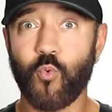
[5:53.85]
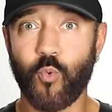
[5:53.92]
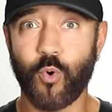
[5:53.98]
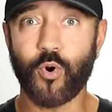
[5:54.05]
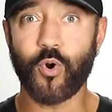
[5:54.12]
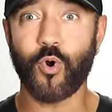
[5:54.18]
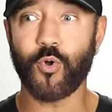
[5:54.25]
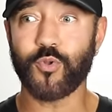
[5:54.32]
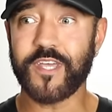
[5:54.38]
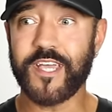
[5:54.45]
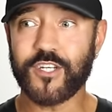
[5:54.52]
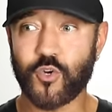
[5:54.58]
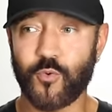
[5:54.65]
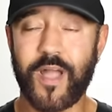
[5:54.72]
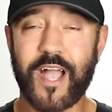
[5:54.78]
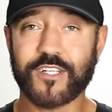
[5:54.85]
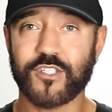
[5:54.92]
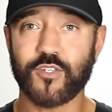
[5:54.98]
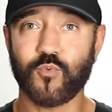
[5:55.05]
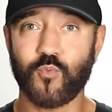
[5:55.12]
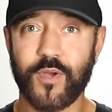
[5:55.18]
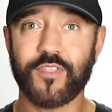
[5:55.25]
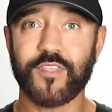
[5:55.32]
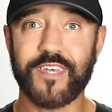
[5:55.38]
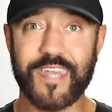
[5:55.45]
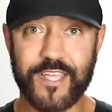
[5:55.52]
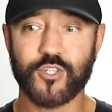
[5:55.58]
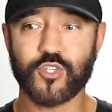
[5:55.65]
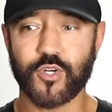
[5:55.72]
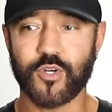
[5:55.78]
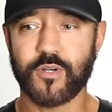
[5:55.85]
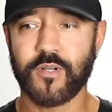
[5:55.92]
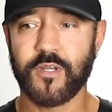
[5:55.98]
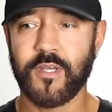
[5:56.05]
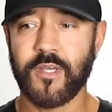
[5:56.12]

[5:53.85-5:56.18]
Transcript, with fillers: world interaction with nature,